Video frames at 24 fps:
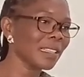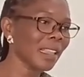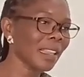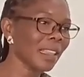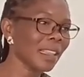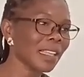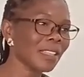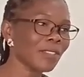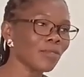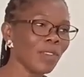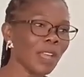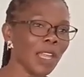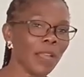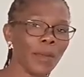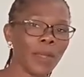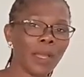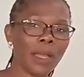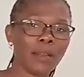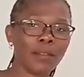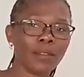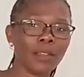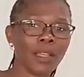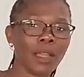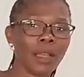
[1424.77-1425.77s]
That's why
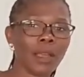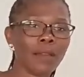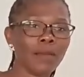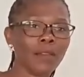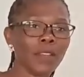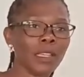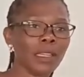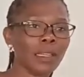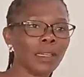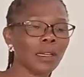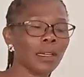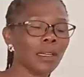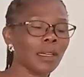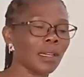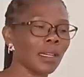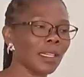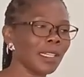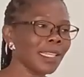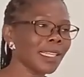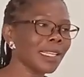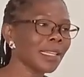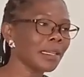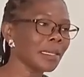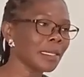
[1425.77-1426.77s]
we're having
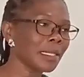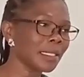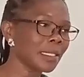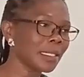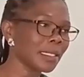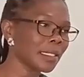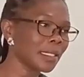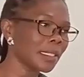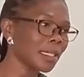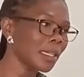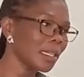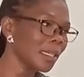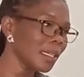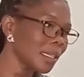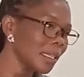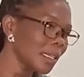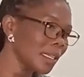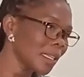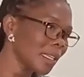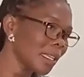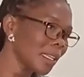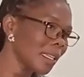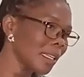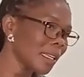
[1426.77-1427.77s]
an increase
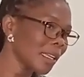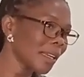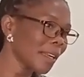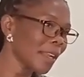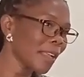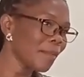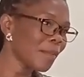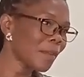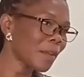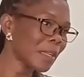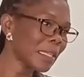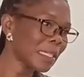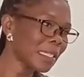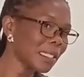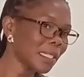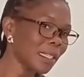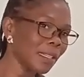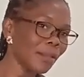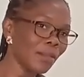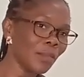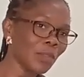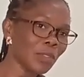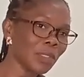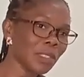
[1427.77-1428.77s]
in crime rates
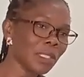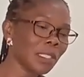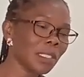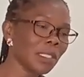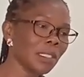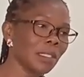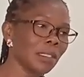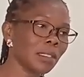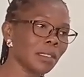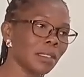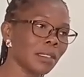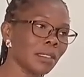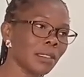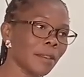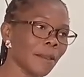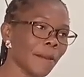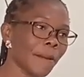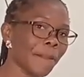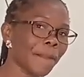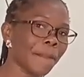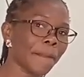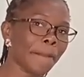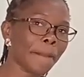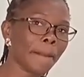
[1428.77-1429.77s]
in most
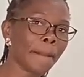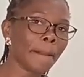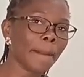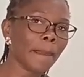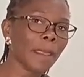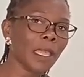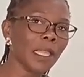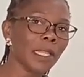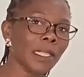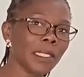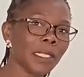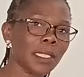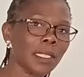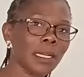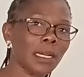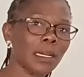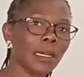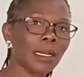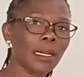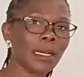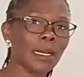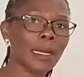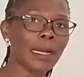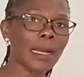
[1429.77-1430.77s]

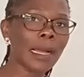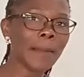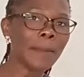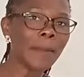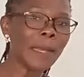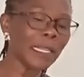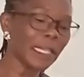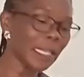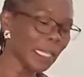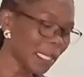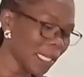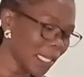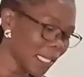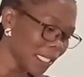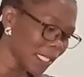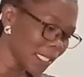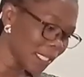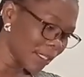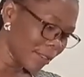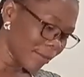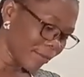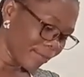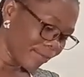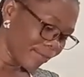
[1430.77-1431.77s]
urban
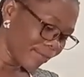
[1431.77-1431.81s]
areas.